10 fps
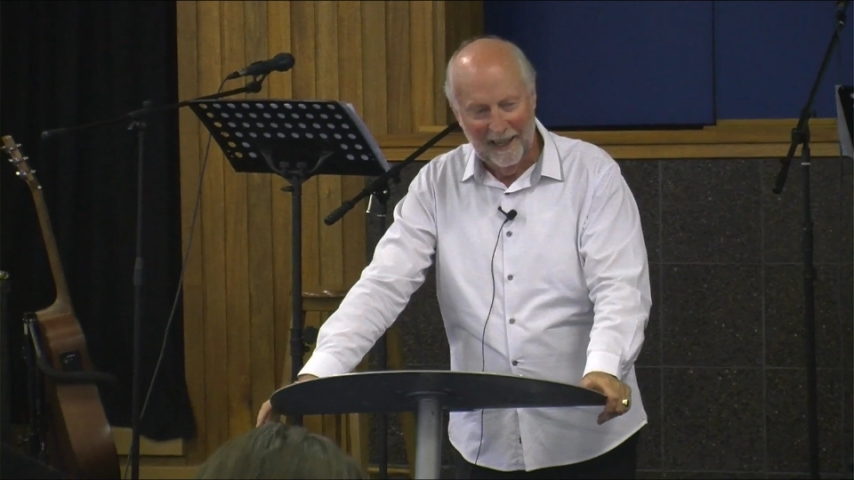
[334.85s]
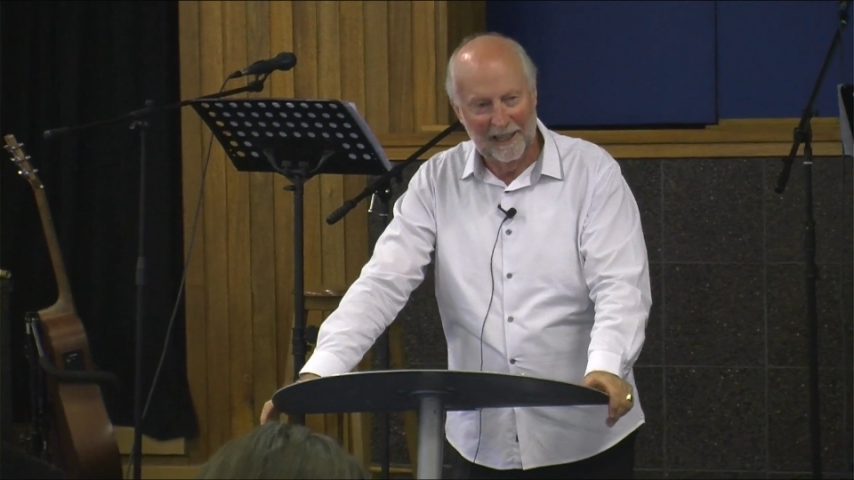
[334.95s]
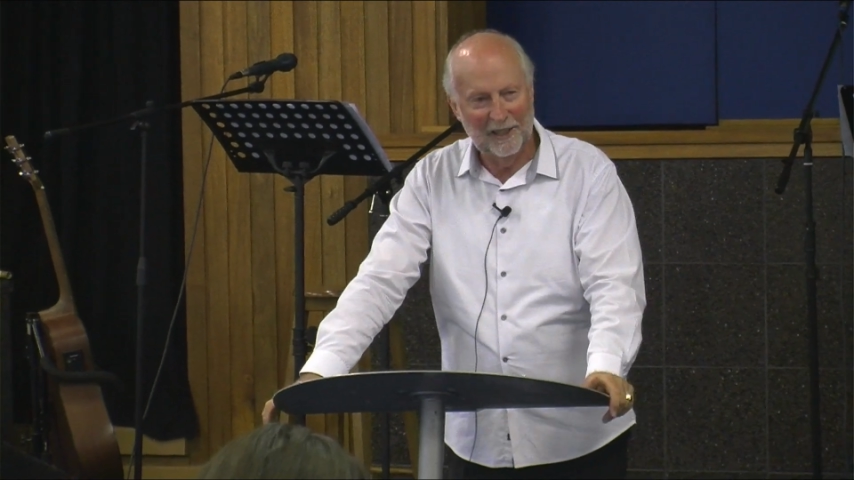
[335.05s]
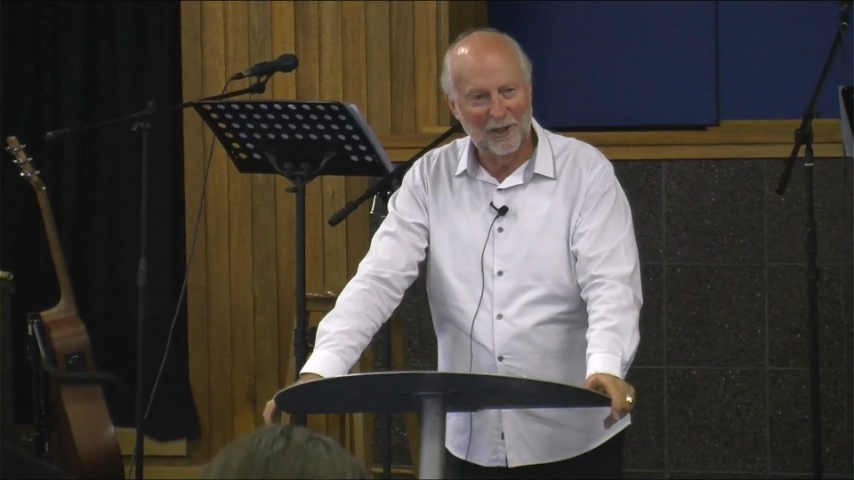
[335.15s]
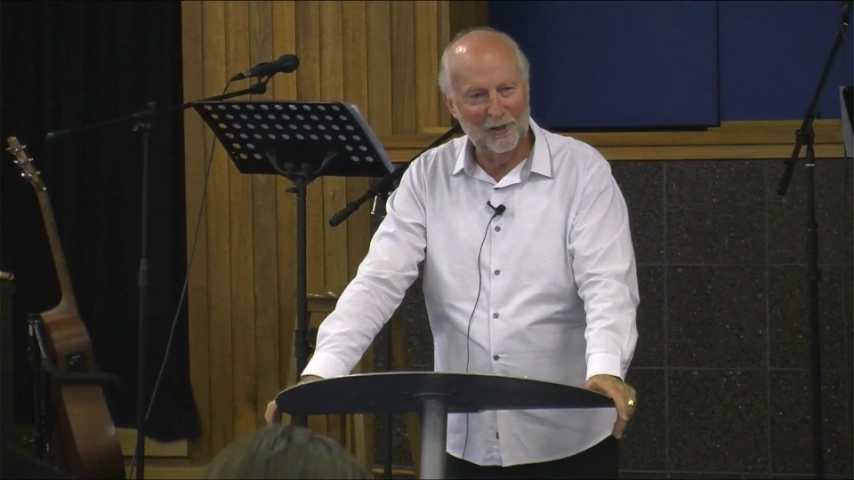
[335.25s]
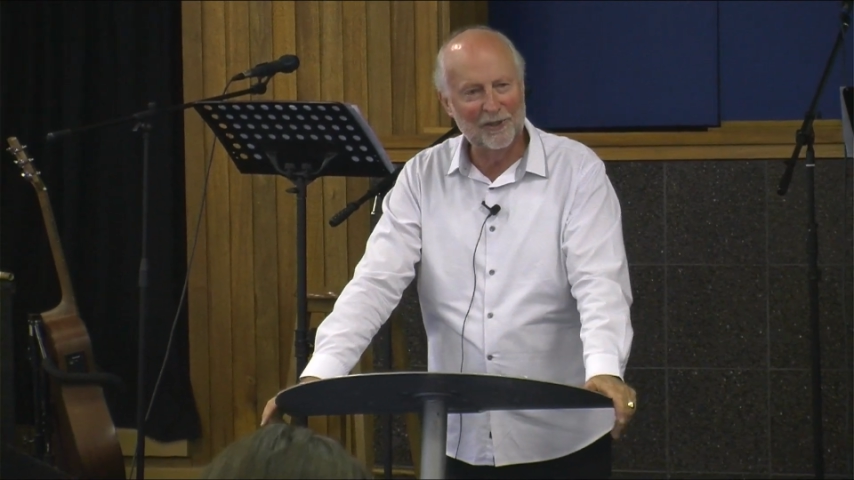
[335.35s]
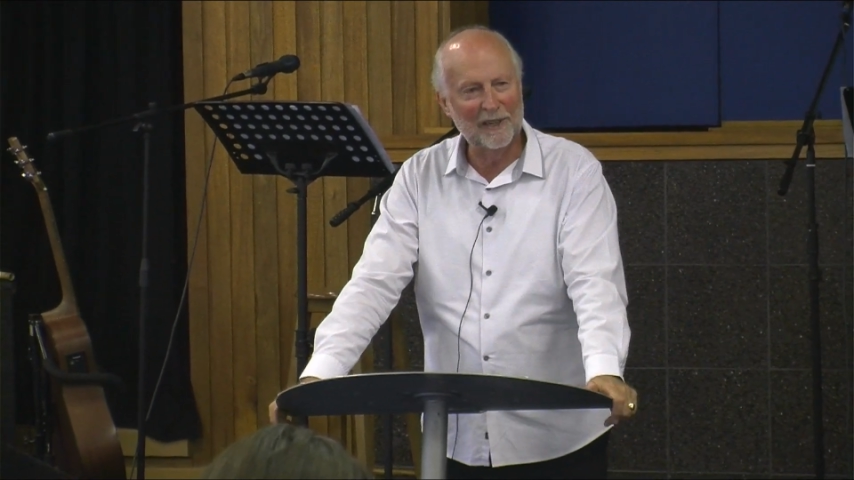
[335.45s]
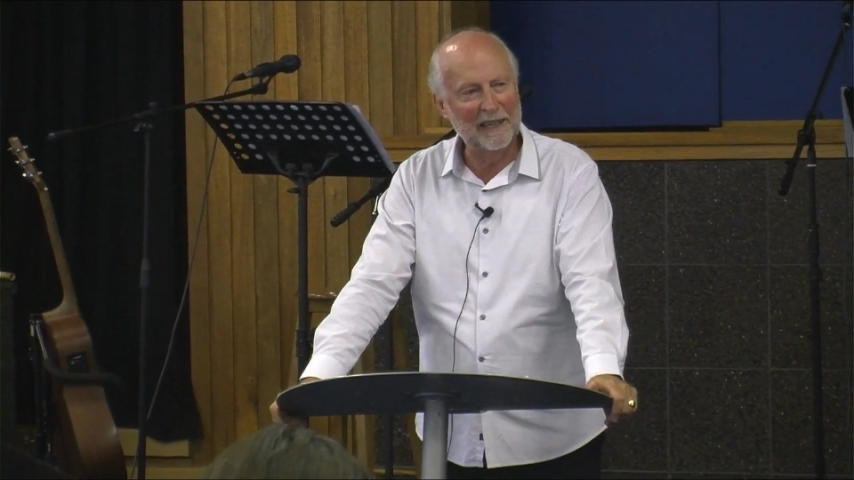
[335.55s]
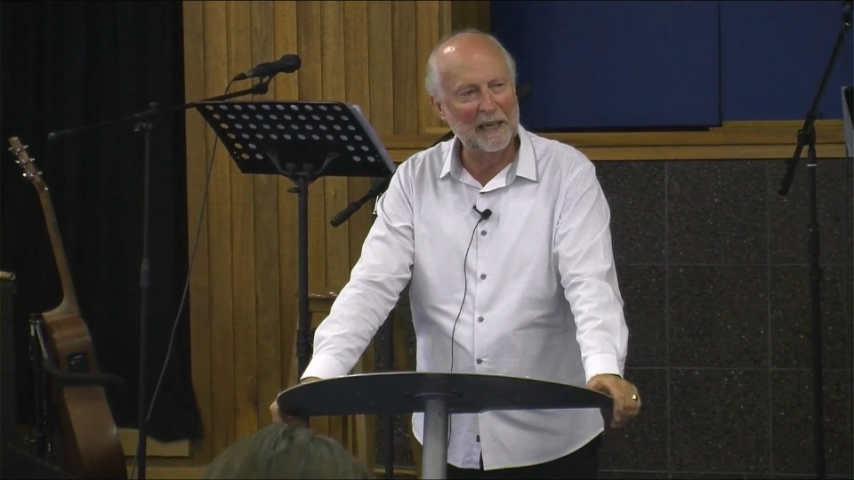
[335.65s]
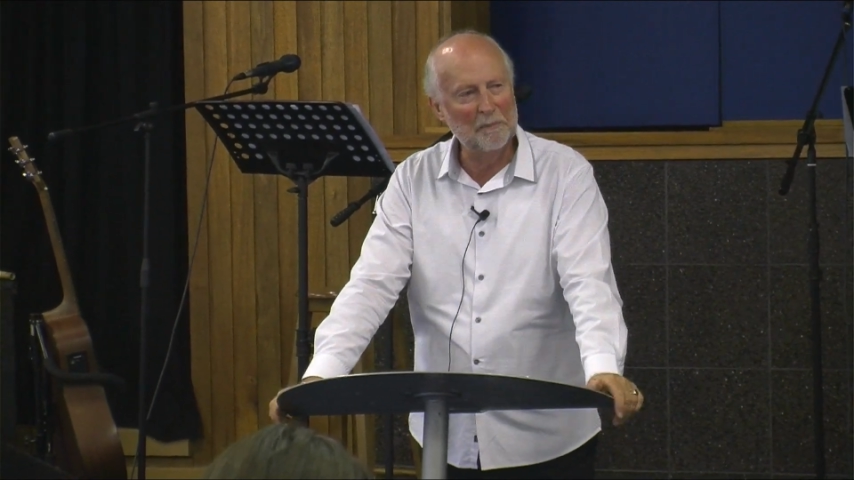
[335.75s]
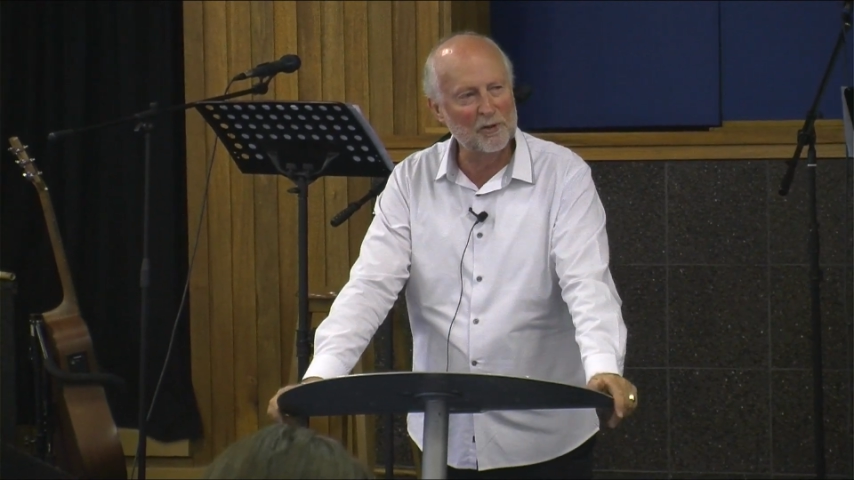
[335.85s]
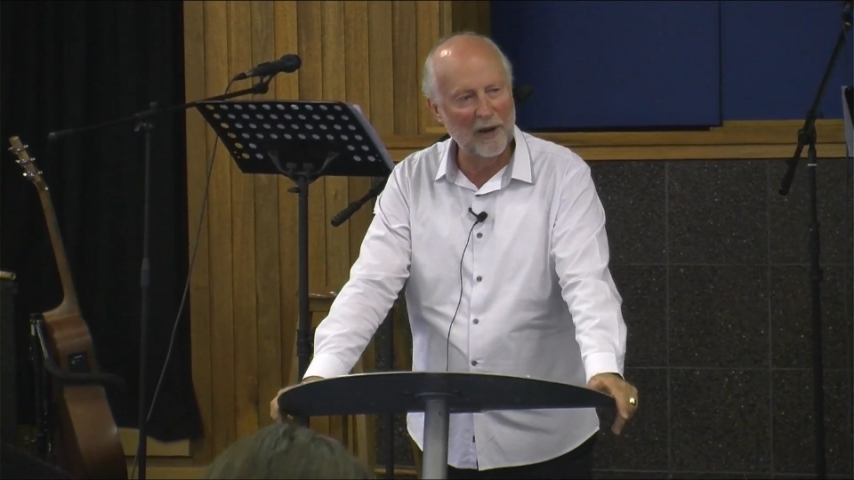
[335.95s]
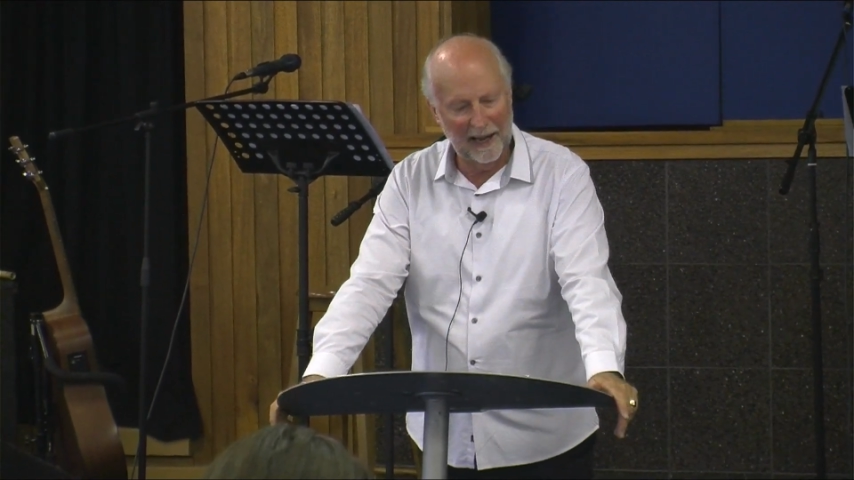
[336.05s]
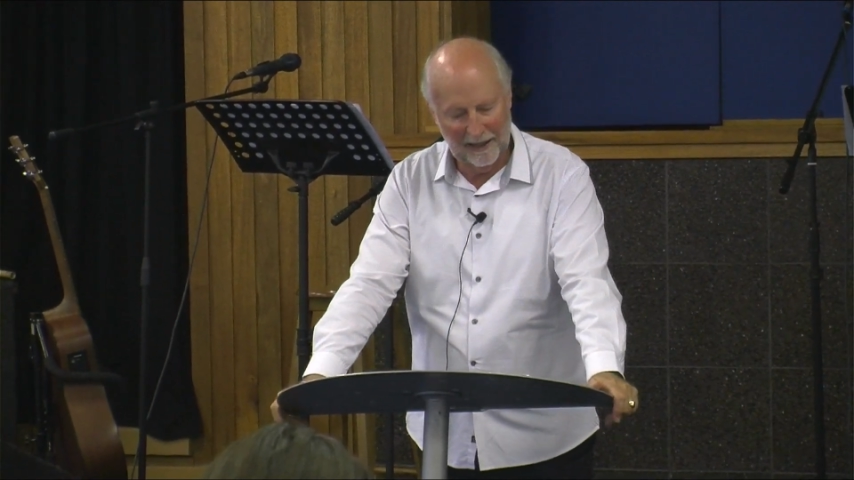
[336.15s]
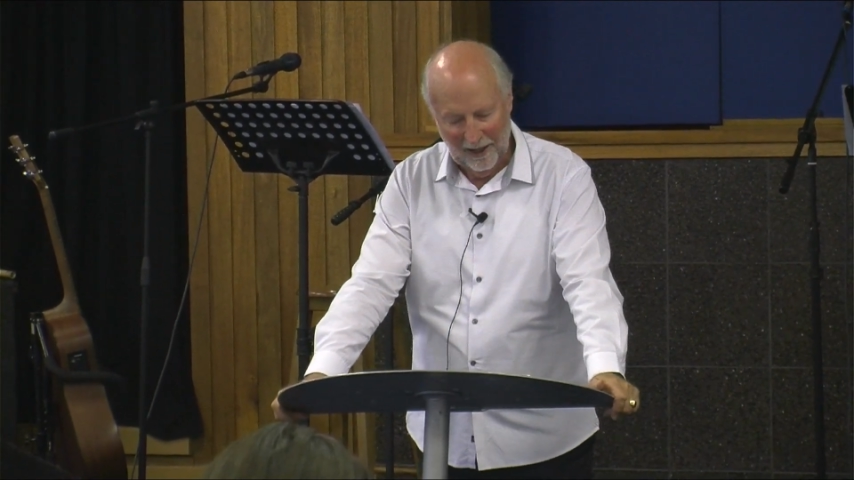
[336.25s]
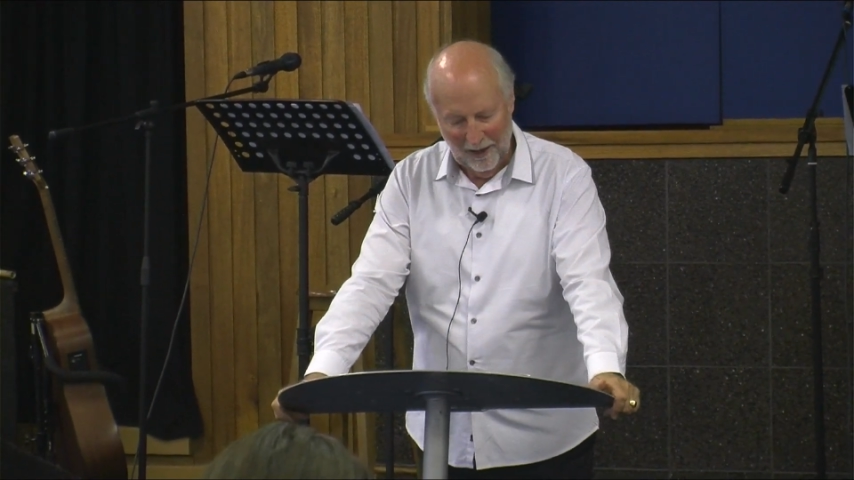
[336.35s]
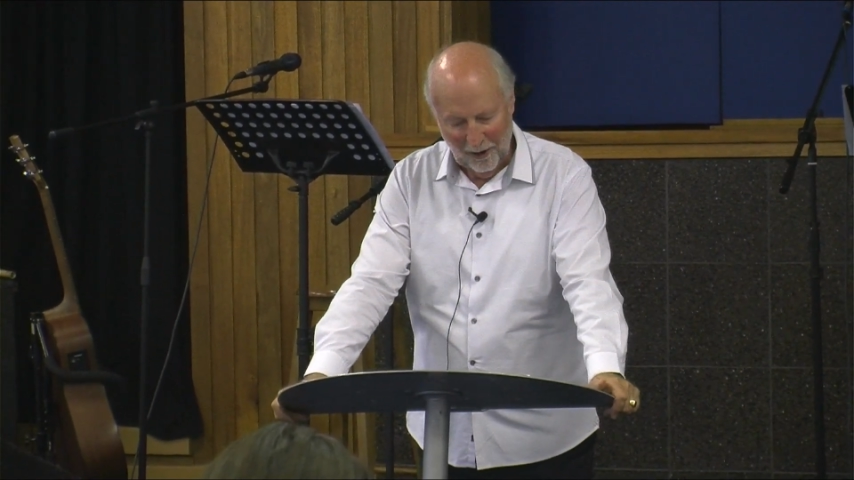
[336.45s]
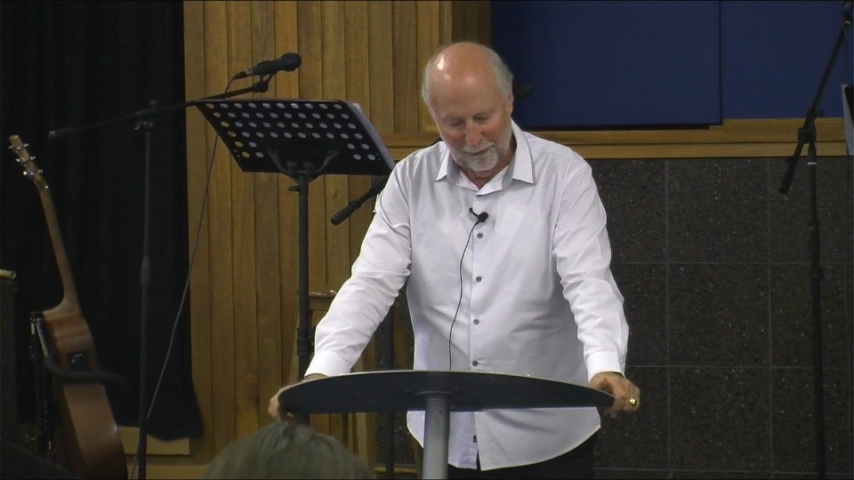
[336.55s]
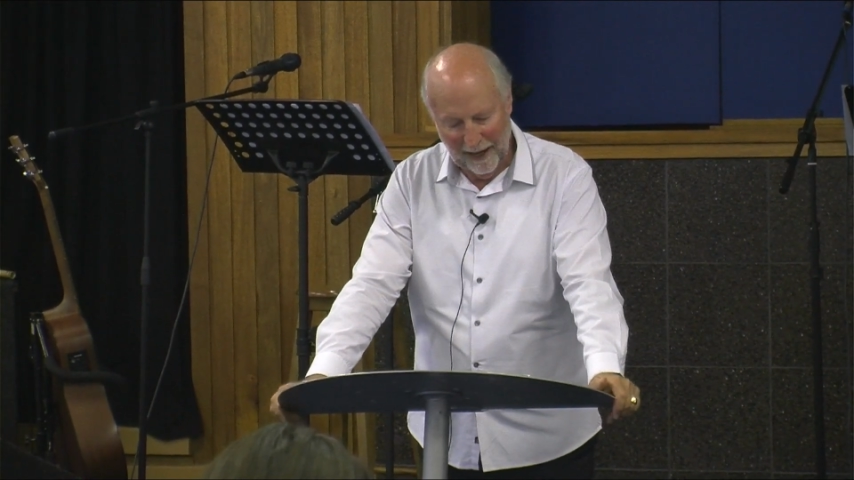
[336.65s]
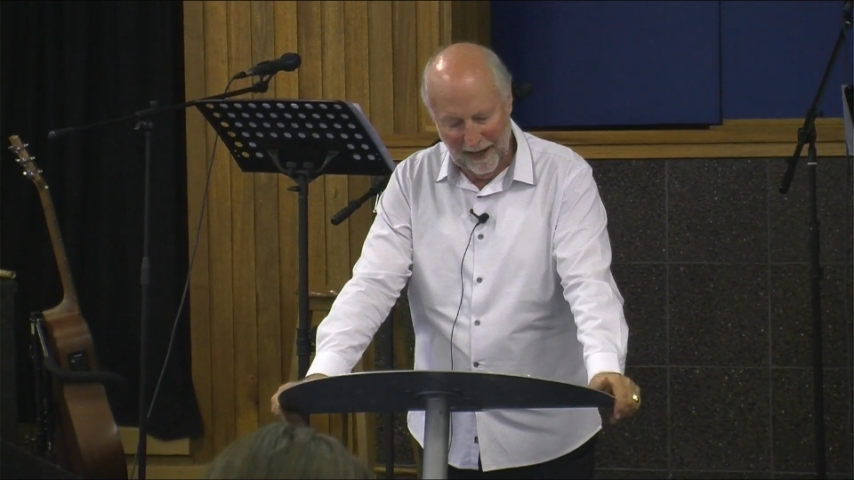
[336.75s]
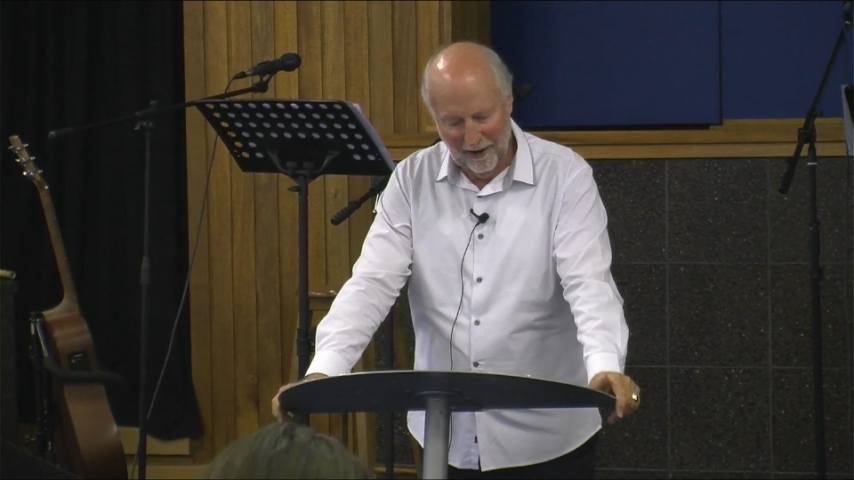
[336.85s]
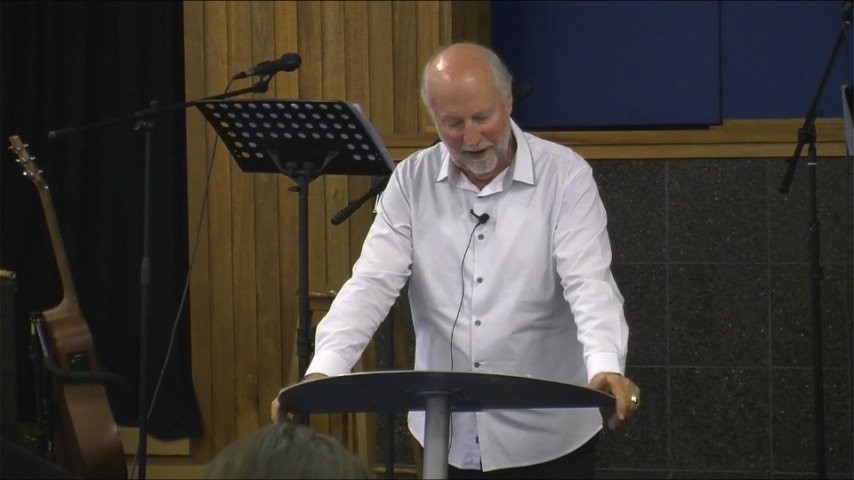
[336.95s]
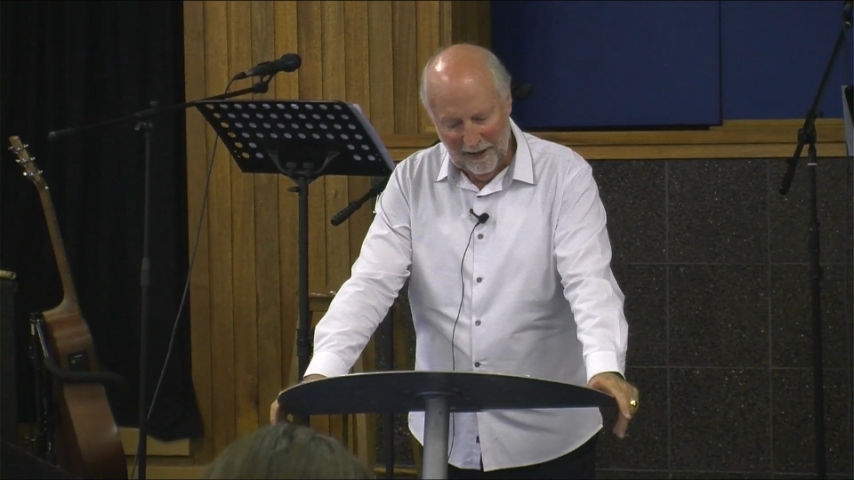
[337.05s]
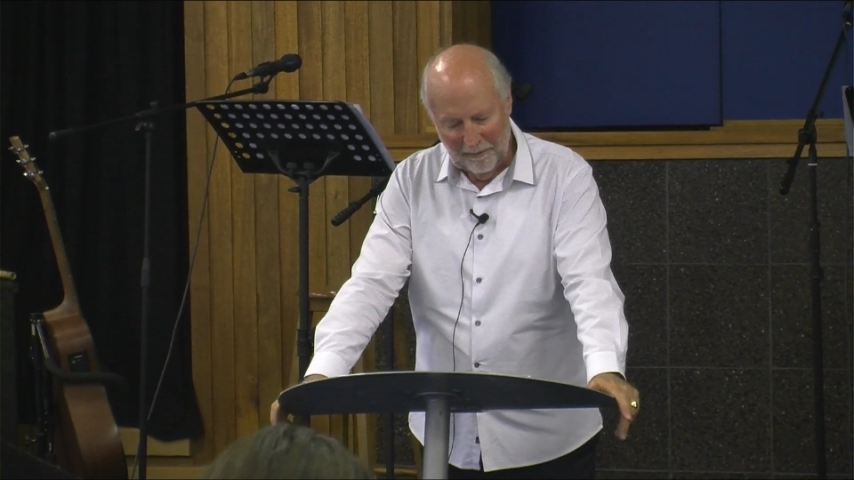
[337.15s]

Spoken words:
And it used to keep track of how